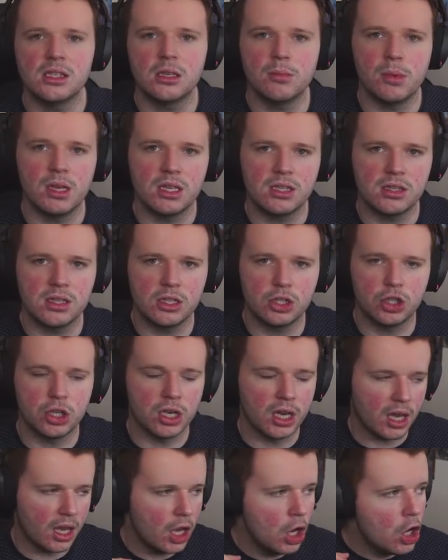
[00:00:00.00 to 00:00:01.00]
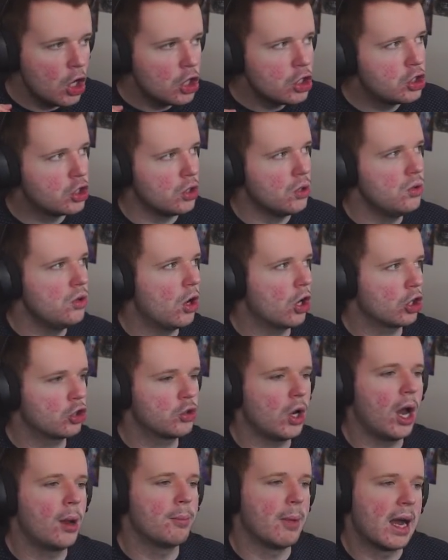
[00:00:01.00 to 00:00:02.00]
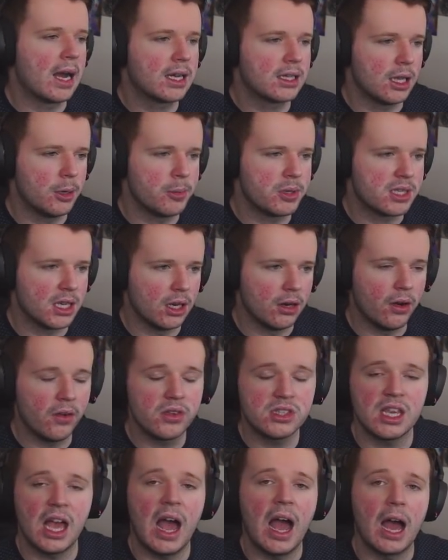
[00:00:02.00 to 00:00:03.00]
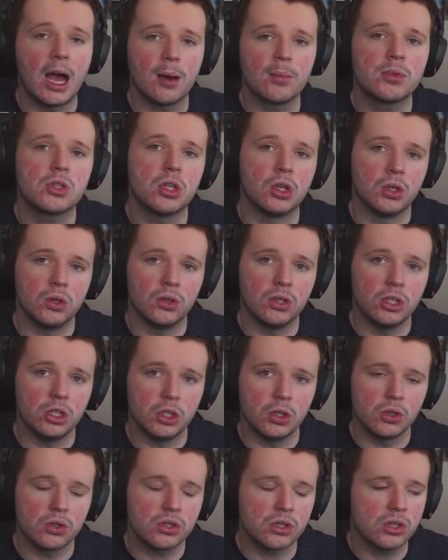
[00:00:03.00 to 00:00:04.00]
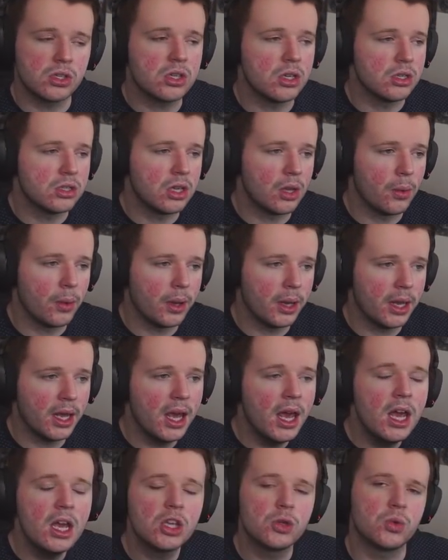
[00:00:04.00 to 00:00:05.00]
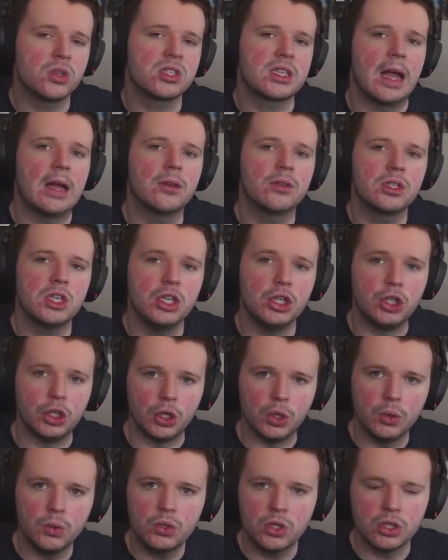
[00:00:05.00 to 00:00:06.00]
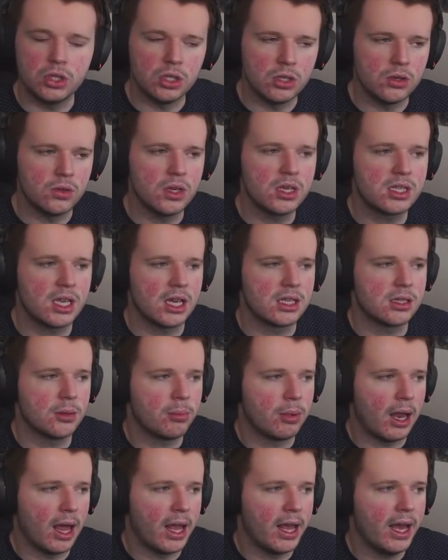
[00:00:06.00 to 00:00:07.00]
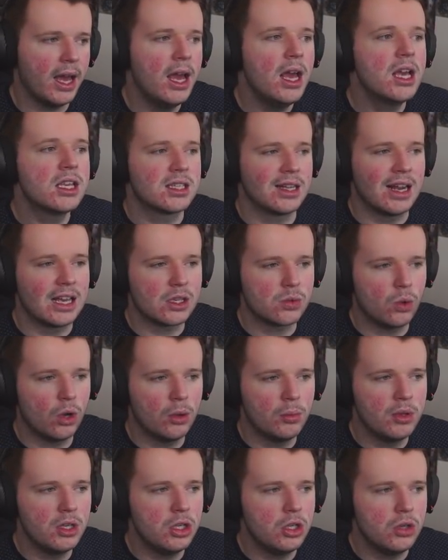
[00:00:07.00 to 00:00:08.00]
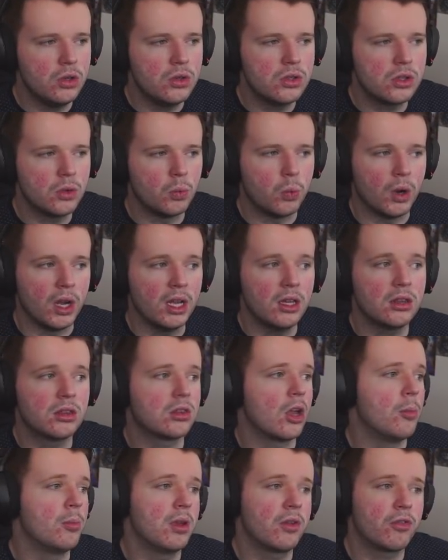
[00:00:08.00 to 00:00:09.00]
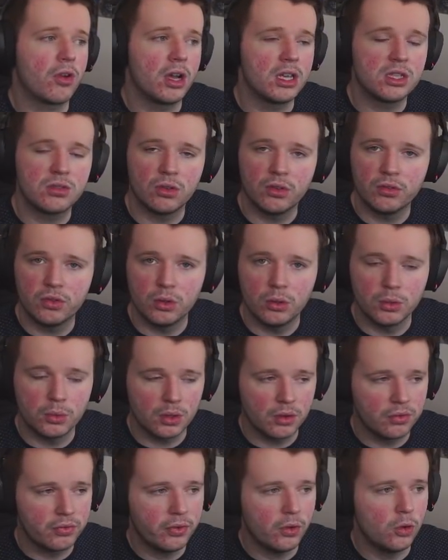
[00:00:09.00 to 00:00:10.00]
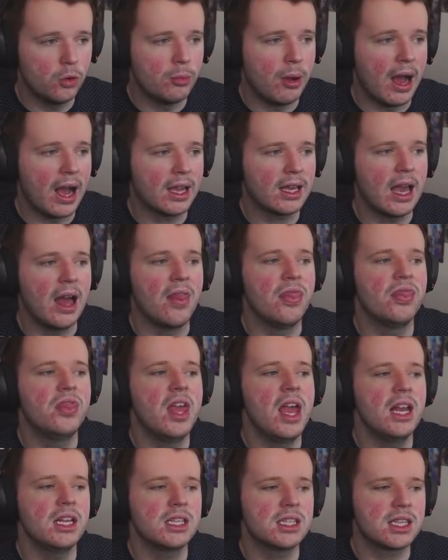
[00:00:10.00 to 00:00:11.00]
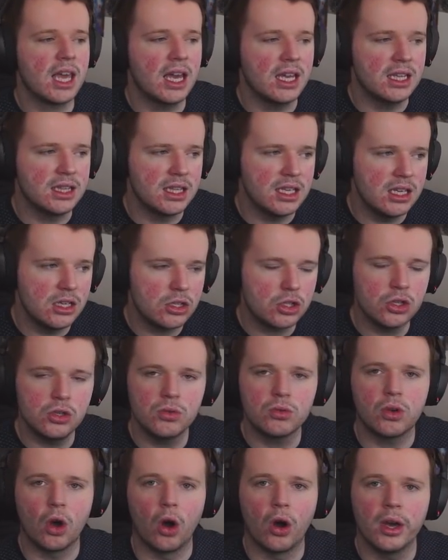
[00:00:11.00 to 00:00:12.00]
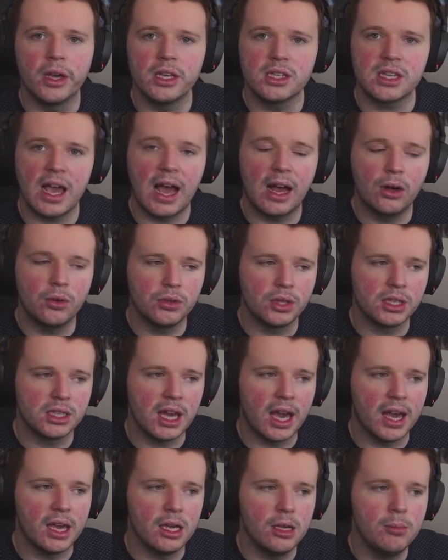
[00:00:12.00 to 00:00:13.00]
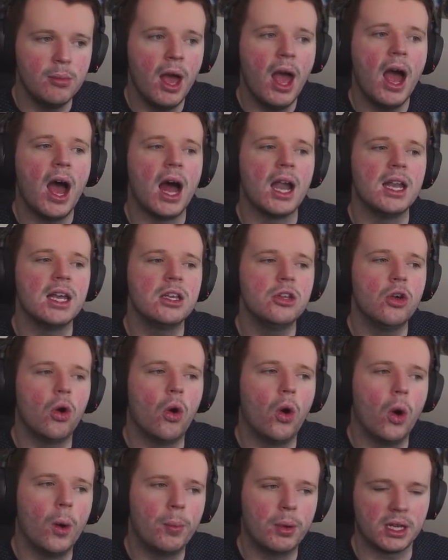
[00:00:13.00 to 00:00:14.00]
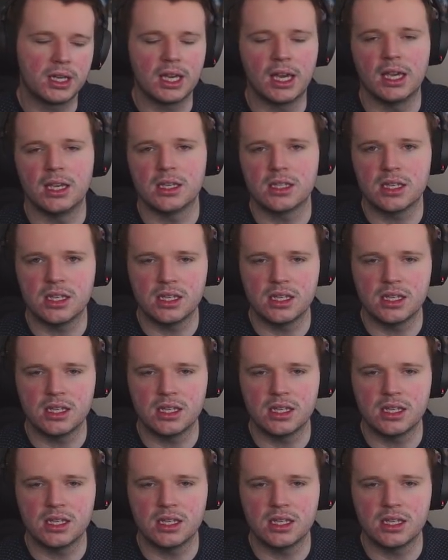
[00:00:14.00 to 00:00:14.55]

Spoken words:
mids this year do not track back themselves. They're absolutely useless at doing it. So it's down to you to do this as a player. So that's why we use the width. Don't be afraid to run forward with a fullback and then take these two guys out the game, and then you're up against his